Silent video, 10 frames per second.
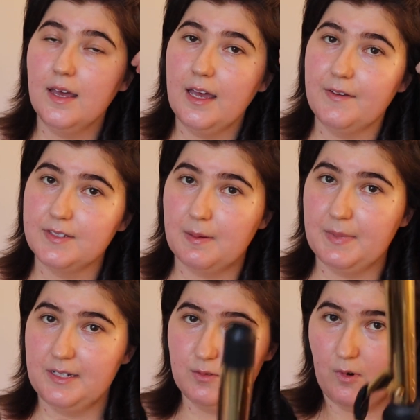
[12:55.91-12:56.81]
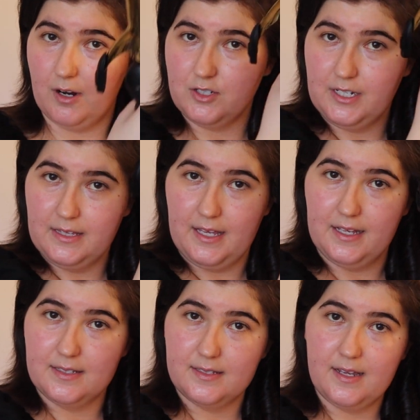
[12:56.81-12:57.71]
if somebody's watching
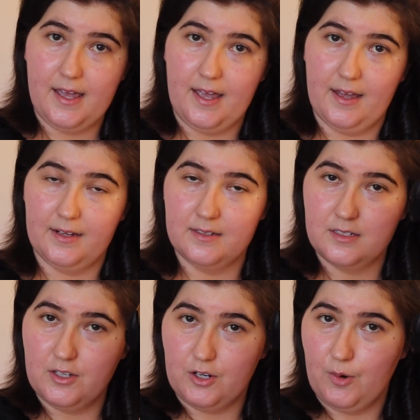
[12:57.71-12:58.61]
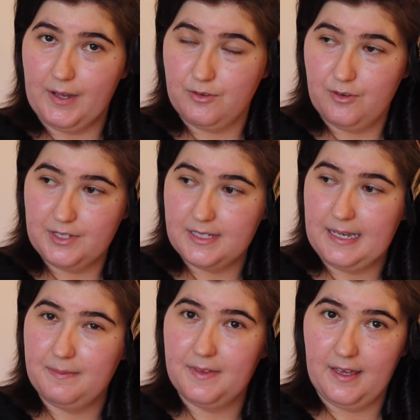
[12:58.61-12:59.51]
this and they're going through the
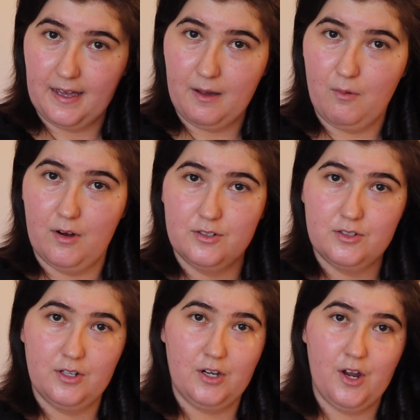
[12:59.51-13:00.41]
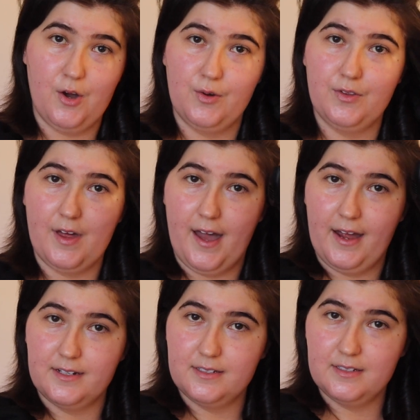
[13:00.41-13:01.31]
same thing, I want you to know
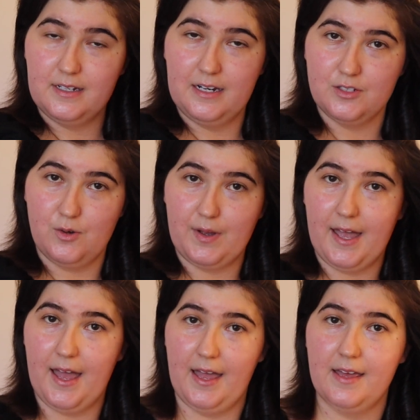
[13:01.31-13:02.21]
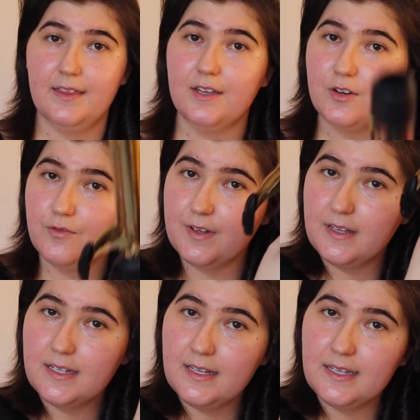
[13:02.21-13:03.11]
that it is okay that you're
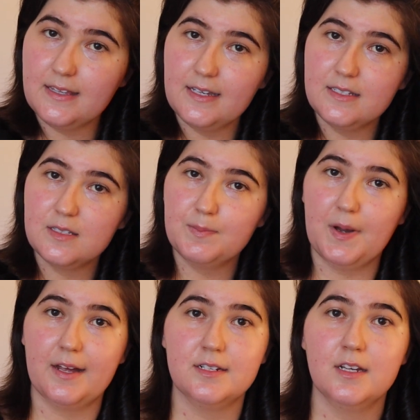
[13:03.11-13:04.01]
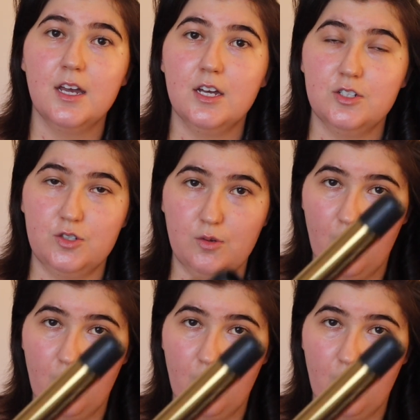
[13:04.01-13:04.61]
feeling like this, but to